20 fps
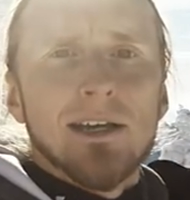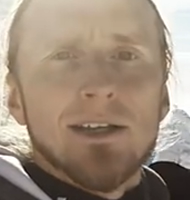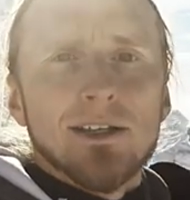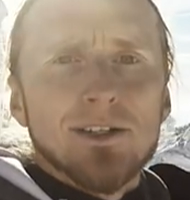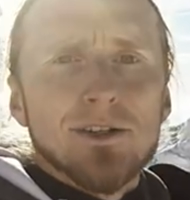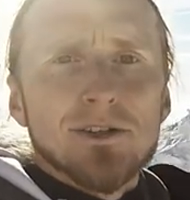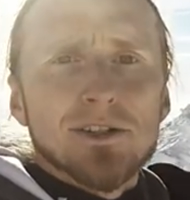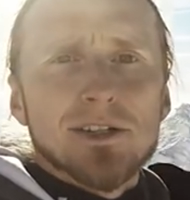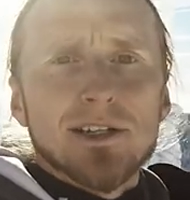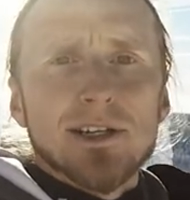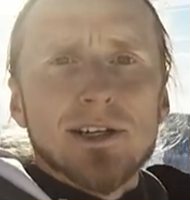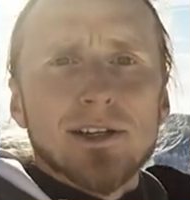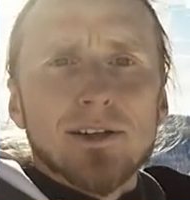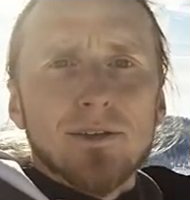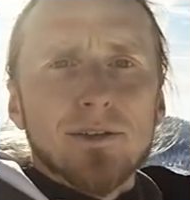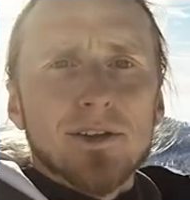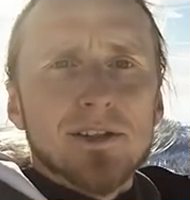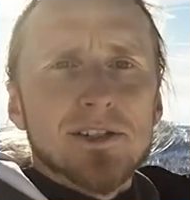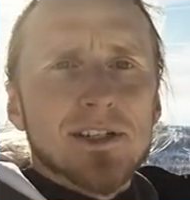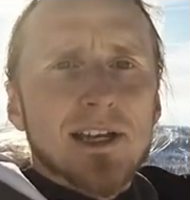using it
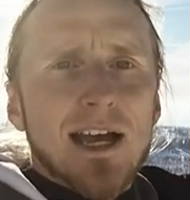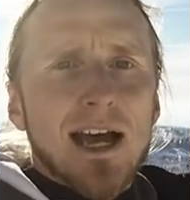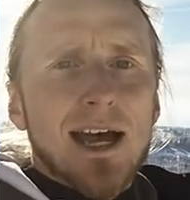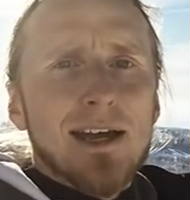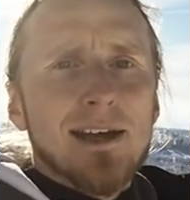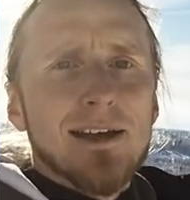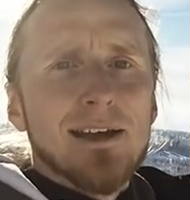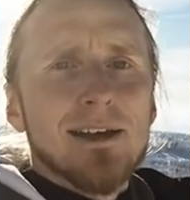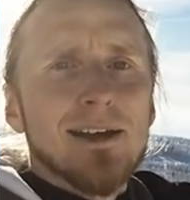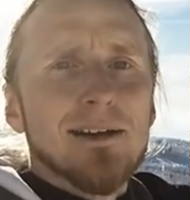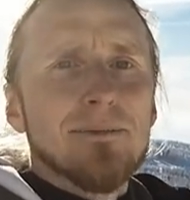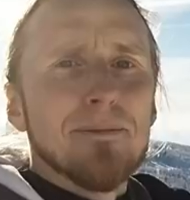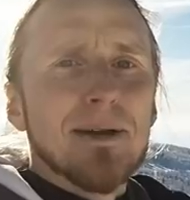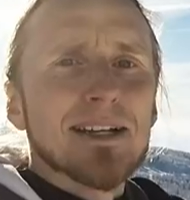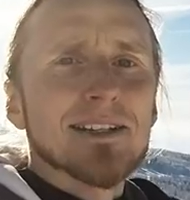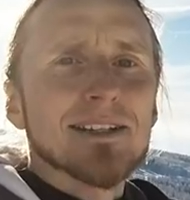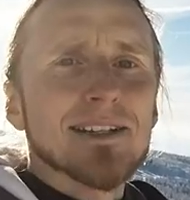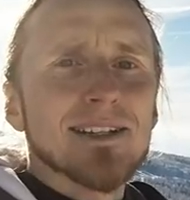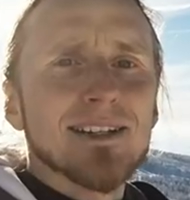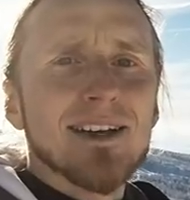on the sky
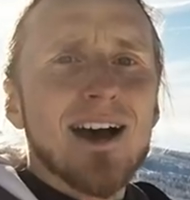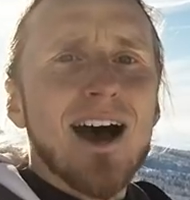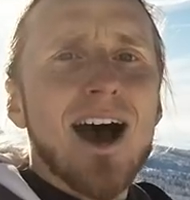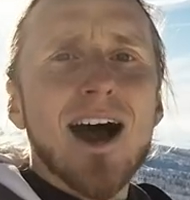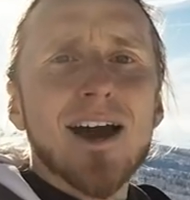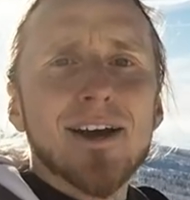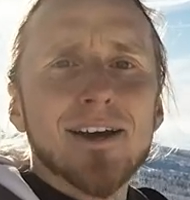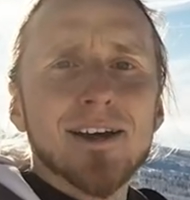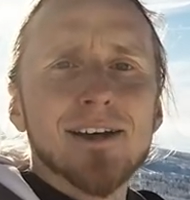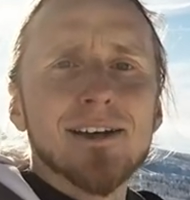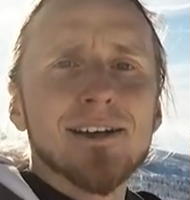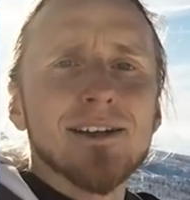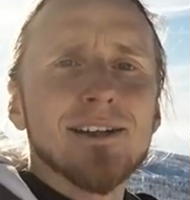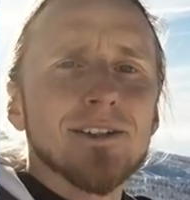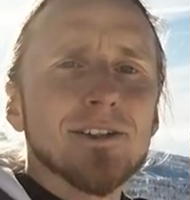makes it harder